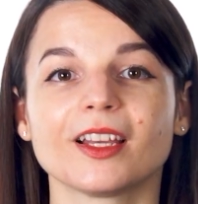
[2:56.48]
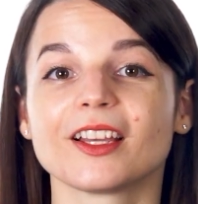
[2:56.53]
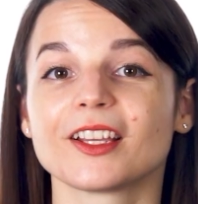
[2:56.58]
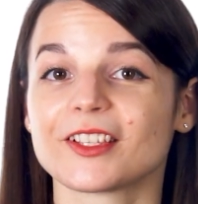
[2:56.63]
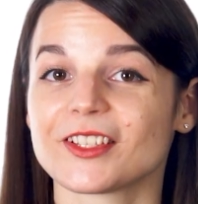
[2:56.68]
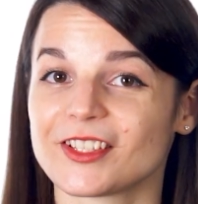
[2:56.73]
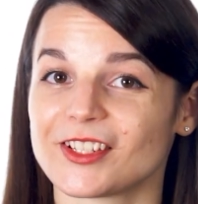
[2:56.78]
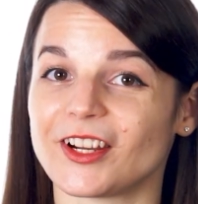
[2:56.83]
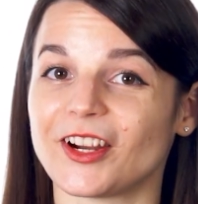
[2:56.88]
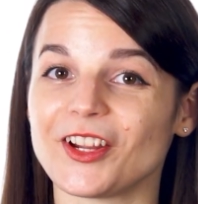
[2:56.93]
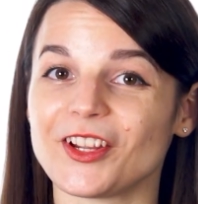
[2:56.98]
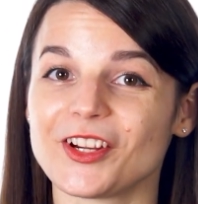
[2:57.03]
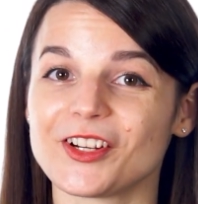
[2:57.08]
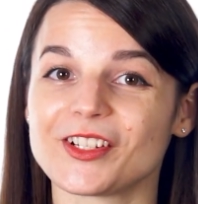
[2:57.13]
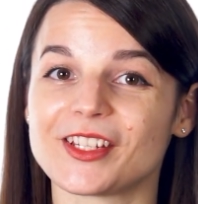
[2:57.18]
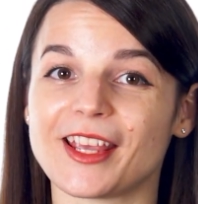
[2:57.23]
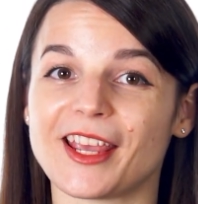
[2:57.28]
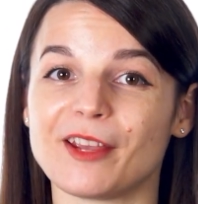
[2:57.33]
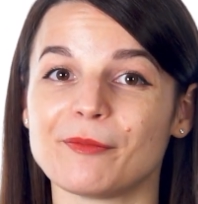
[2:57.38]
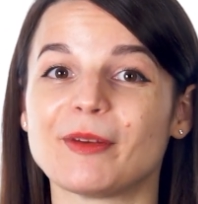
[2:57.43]
Start your
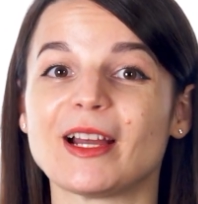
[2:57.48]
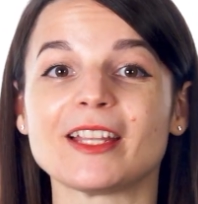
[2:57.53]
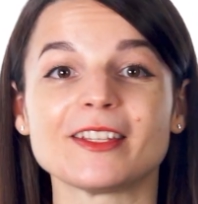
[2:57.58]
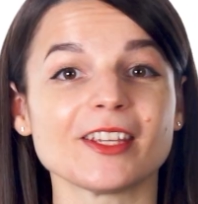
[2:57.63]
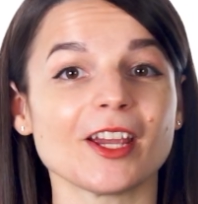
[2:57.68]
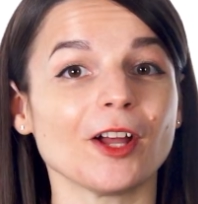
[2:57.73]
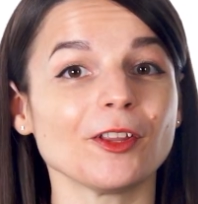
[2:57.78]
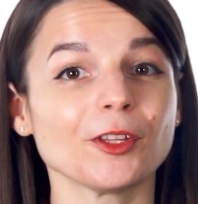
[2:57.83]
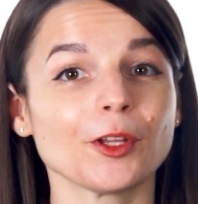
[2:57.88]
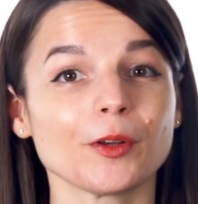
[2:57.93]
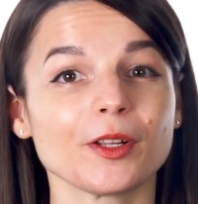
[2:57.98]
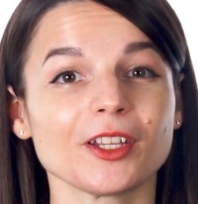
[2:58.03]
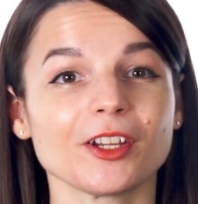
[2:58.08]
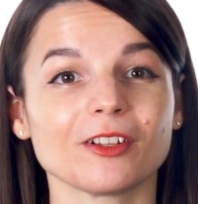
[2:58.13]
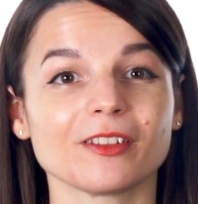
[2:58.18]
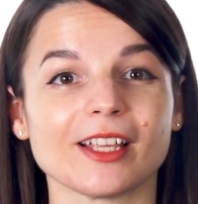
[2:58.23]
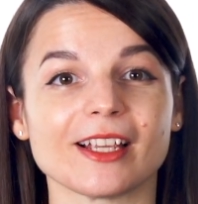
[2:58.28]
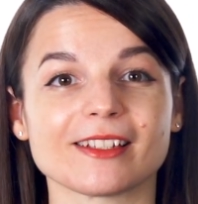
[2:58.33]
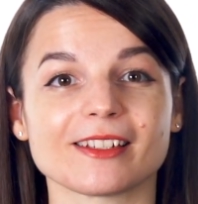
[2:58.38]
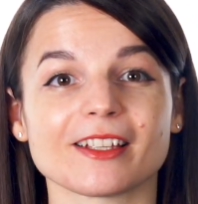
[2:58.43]
day by downloading your
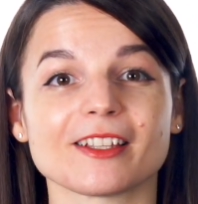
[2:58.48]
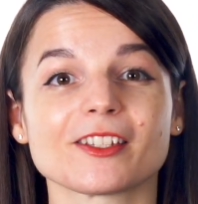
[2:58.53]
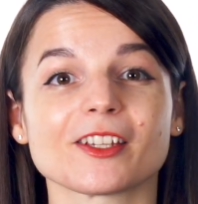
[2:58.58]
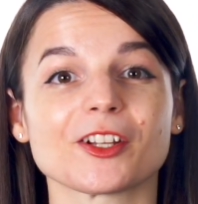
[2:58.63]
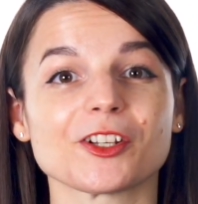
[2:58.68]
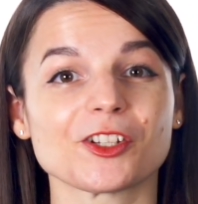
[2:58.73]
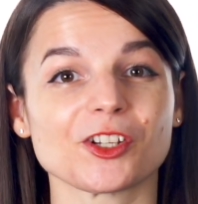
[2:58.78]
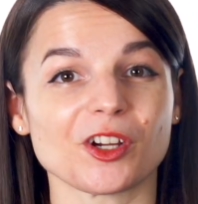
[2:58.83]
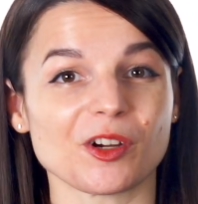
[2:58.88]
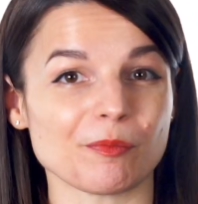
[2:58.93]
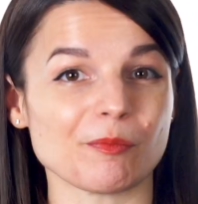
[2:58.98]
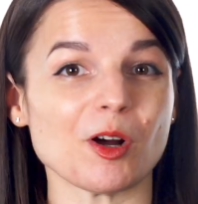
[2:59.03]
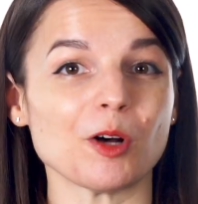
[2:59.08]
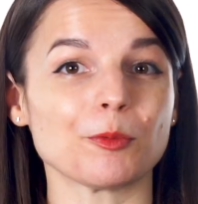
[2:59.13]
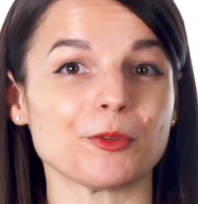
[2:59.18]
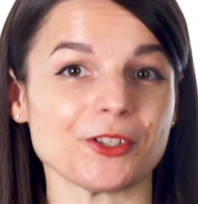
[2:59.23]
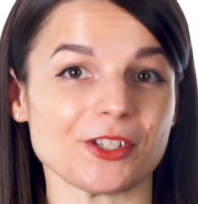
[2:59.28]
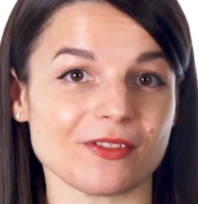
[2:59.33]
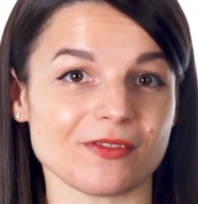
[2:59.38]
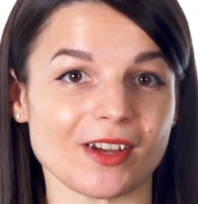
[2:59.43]
lessons onto your
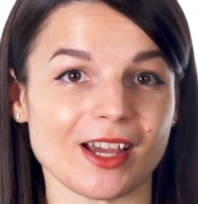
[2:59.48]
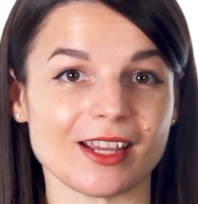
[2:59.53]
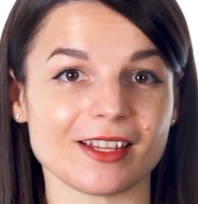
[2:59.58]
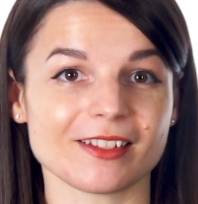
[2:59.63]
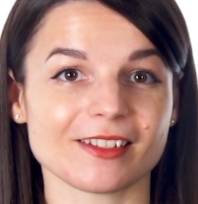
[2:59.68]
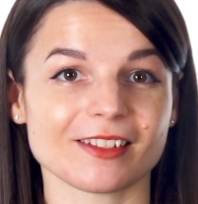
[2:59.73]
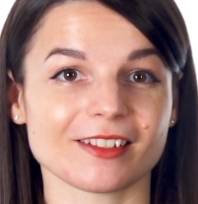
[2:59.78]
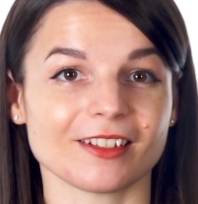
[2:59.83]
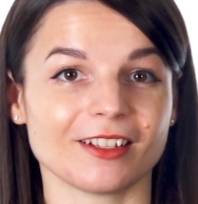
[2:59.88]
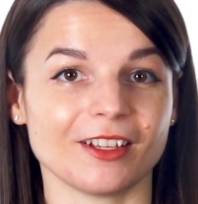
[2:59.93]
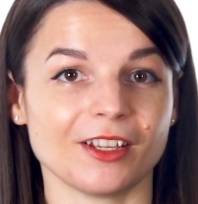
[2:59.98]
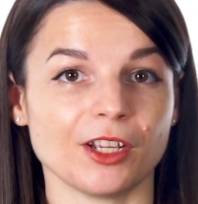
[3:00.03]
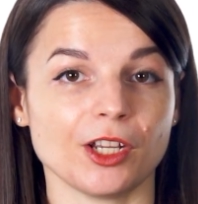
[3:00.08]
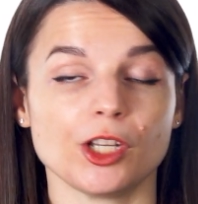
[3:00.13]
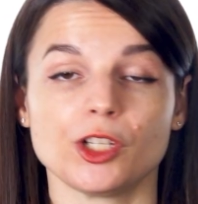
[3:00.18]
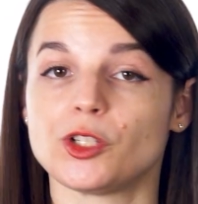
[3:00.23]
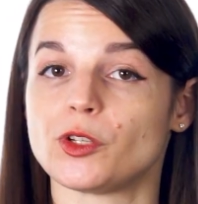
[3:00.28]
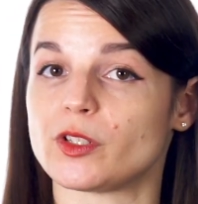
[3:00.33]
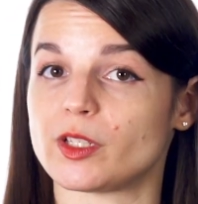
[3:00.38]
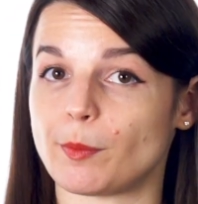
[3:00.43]
mobile device.
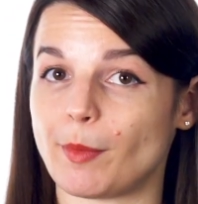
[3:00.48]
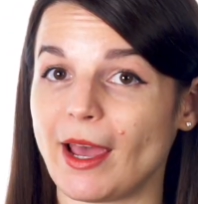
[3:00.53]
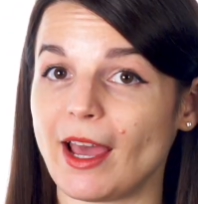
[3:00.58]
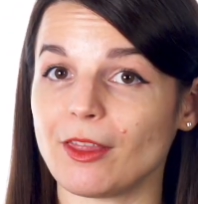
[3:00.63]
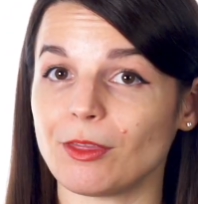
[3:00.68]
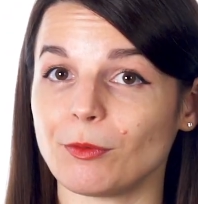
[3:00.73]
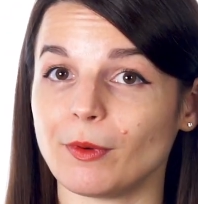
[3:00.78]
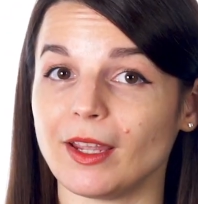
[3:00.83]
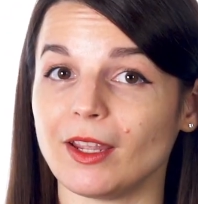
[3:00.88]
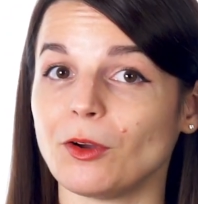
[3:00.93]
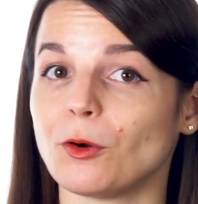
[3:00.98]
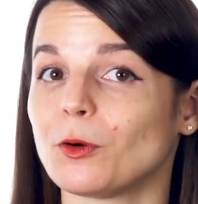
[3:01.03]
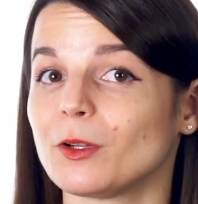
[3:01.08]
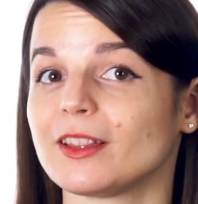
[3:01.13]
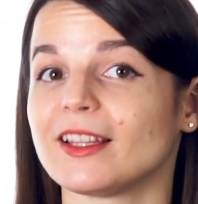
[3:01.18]
Choose a pathway or